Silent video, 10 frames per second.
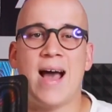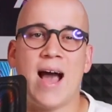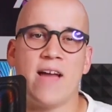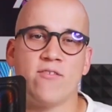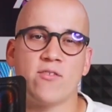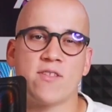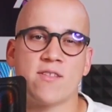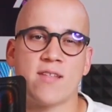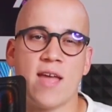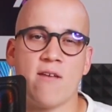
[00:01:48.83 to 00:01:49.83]
I would
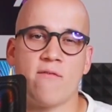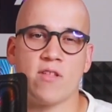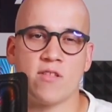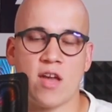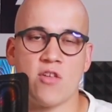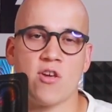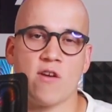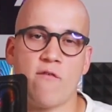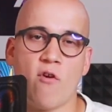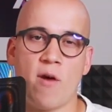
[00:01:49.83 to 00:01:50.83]
stay with
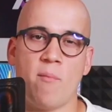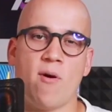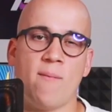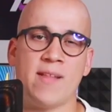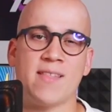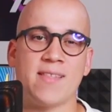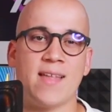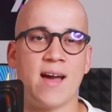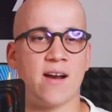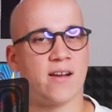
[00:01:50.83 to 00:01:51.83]
sketching for a moment.
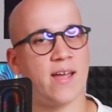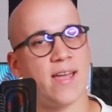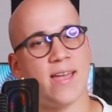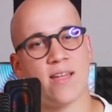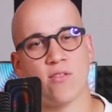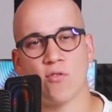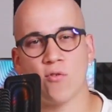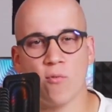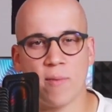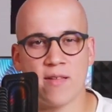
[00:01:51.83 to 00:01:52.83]
There are again
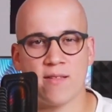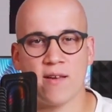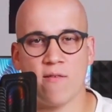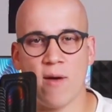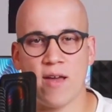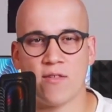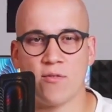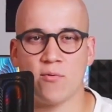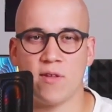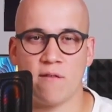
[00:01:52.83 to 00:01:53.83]
two basic ways
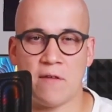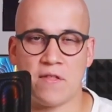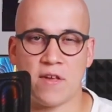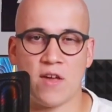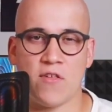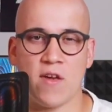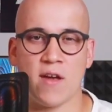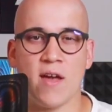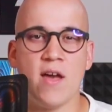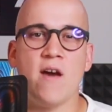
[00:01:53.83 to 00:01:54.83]
to deal with sketching.